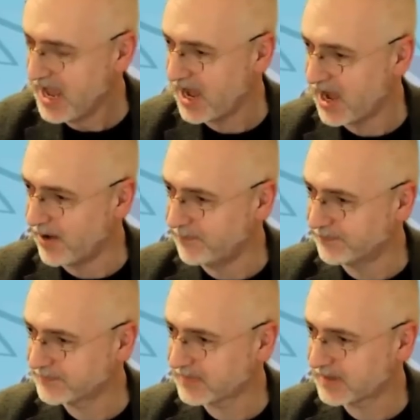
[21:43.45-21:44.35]

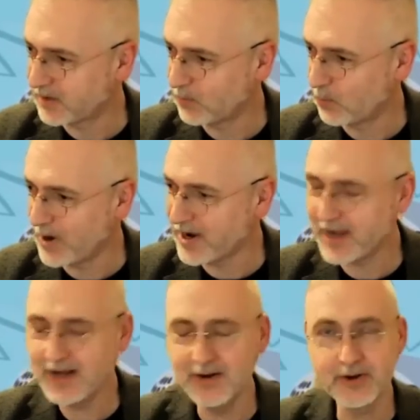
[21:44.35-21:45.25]
When
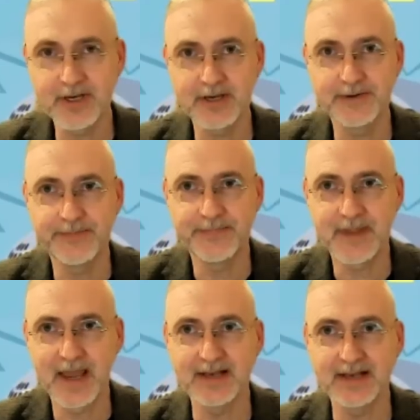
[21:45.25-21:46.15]
I look
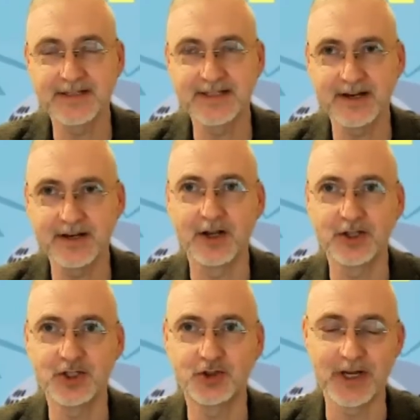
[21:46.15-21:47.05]
at the
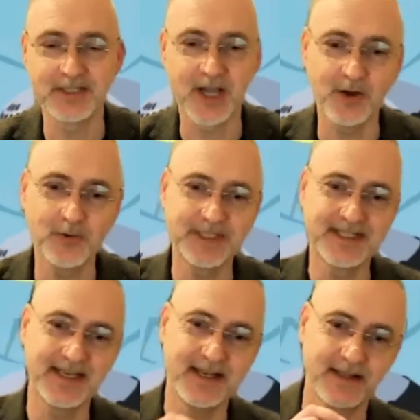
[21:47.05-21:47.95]
technology trends, I always
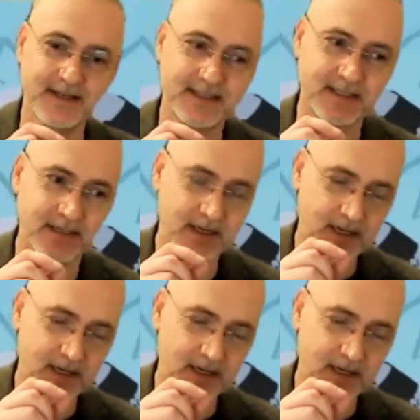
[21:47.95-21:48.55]
see that